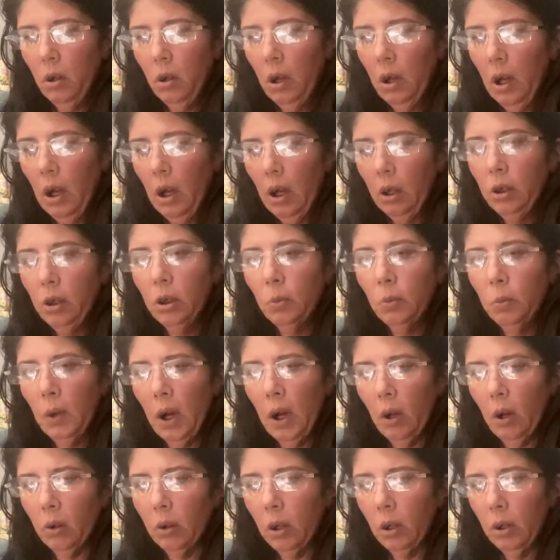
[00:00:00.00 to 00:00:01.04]
And you're
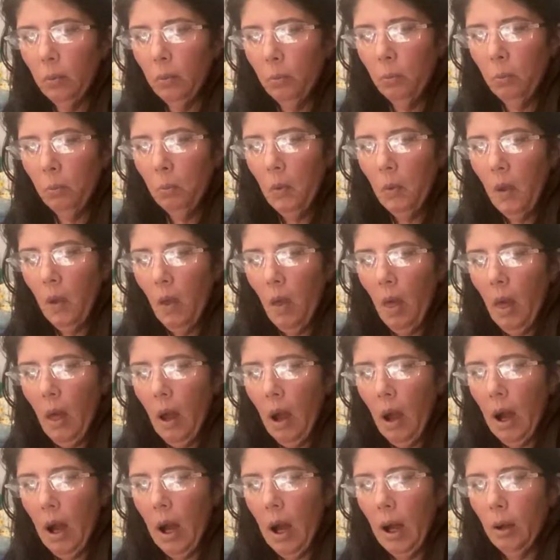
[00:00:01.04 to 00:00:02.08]
welcome.
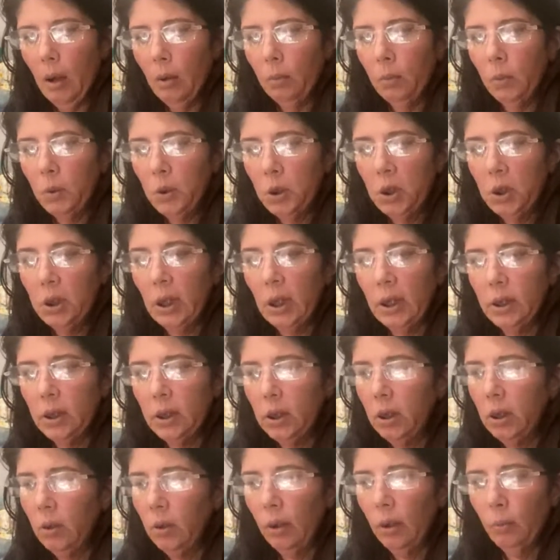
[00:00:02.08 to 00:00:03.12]
She does
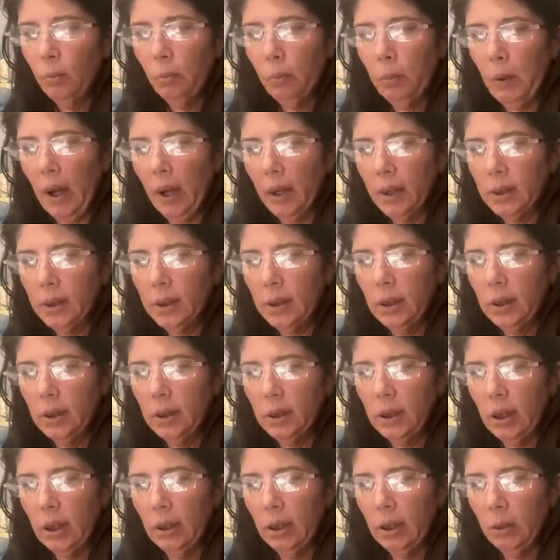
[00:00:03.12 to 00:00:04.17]
do unboxings
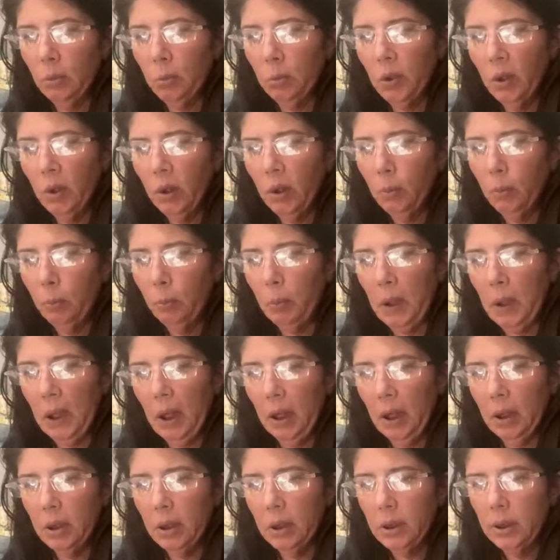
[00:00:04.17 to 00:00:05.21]
and
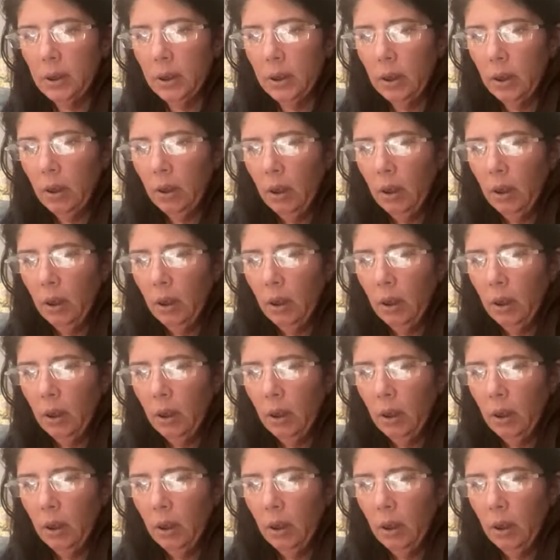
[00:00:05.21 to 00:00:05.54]
envelopings.